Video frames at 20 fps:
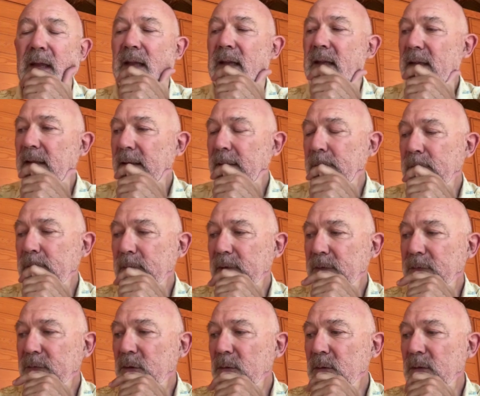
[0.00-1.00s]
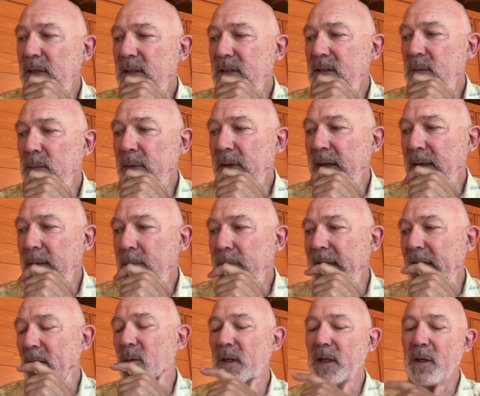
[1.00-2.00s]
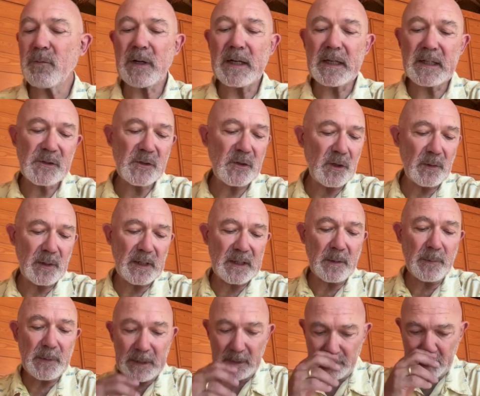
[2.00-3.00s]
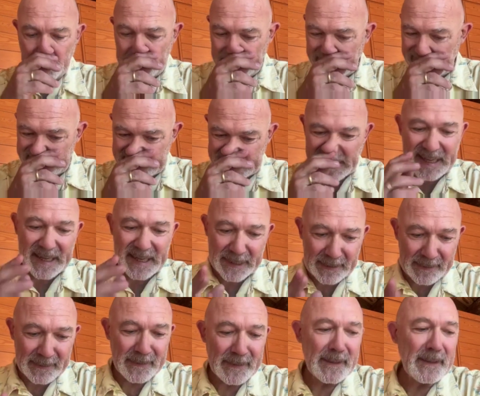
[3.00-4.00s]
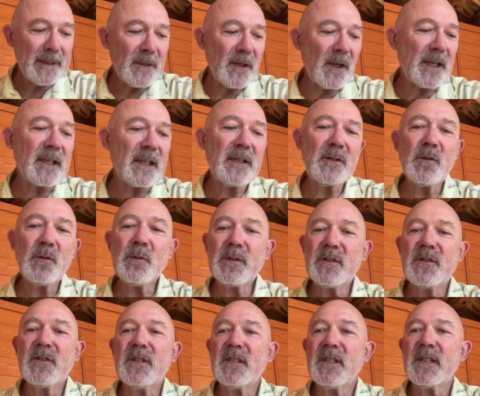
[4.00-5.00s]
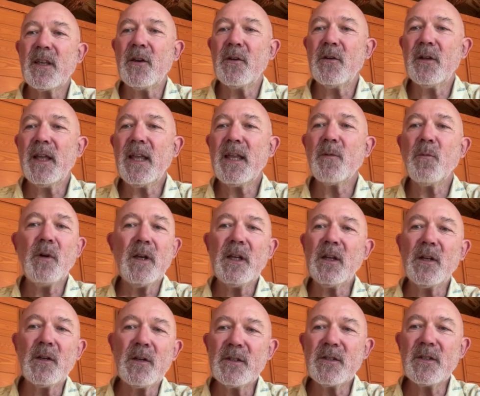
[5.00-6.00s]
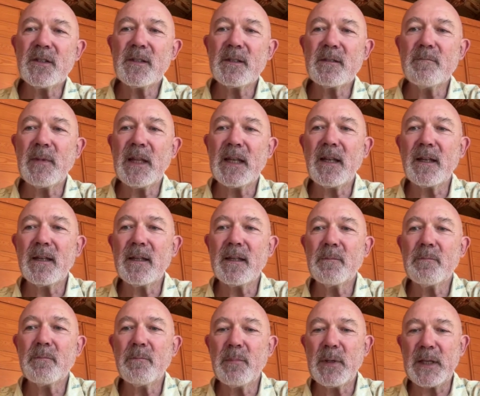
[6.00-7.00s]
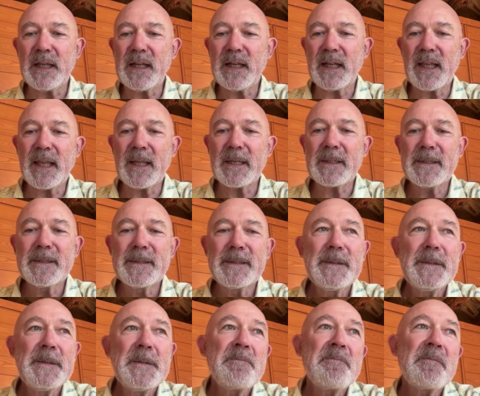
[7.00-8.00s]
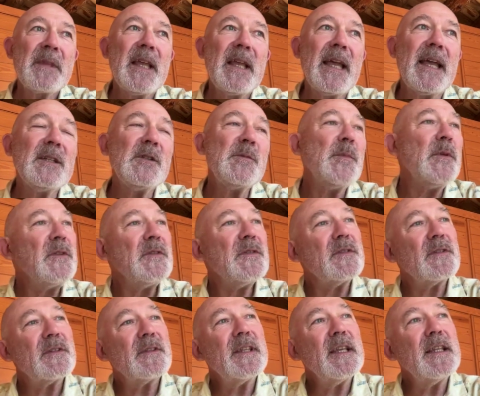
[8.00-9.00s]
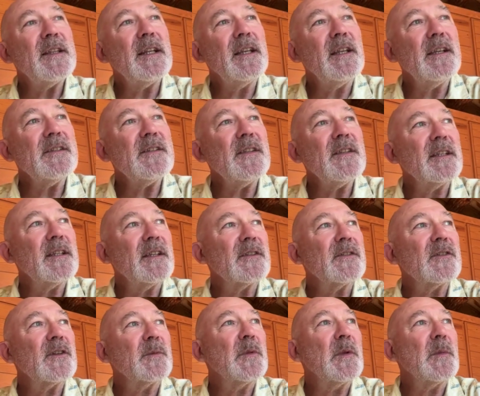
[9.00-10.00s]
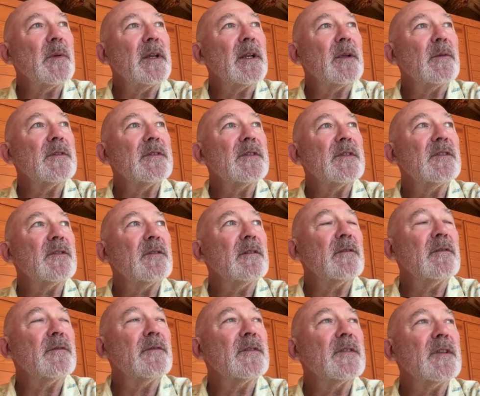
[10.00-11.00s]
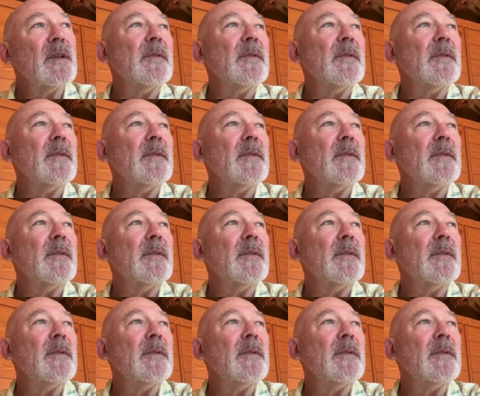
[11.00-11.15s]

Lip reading: that a few years back when I realized, in the middle of a bad day, I can always just go, hey, why don't I just mentally begin again? And I suppose then the last thing that struck me about it was the sort of